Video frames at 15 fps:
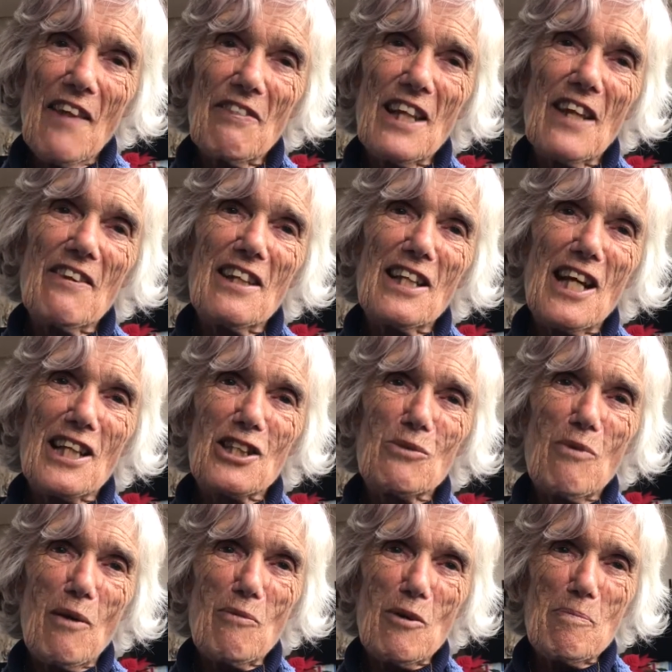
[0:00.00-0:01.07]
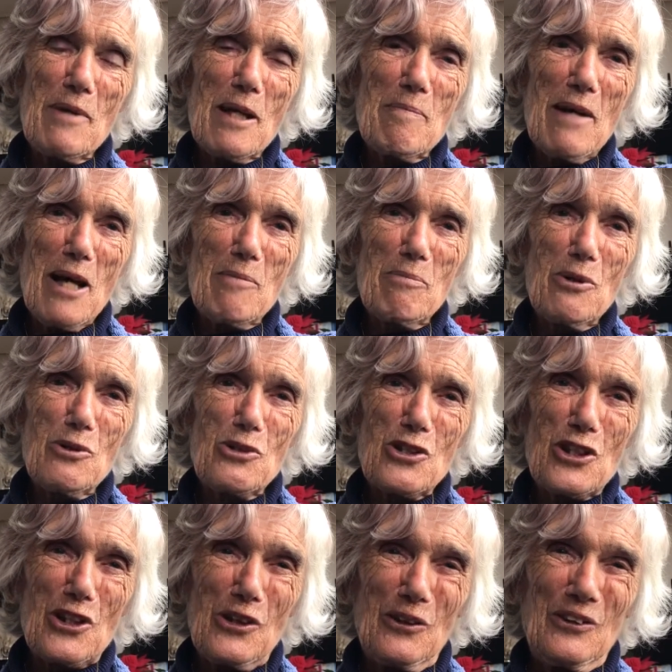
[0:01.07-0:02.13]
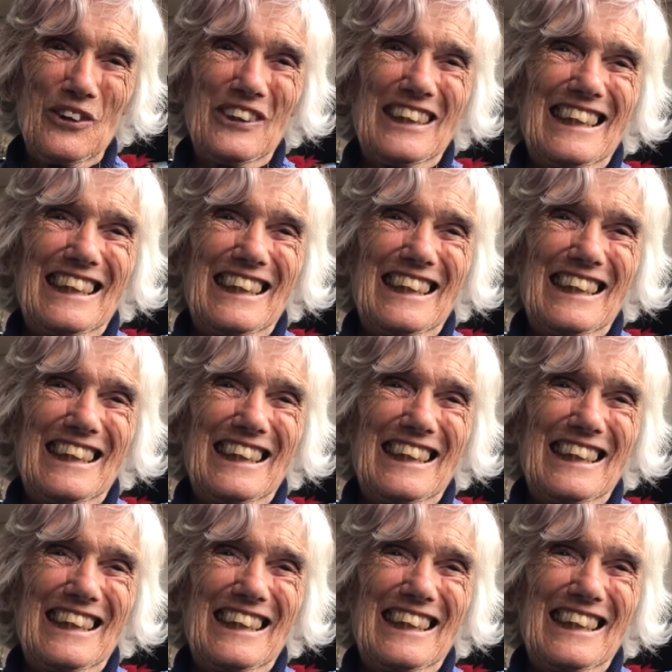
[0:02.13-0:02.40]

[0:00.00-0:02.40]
And then the next one will be about Portugal.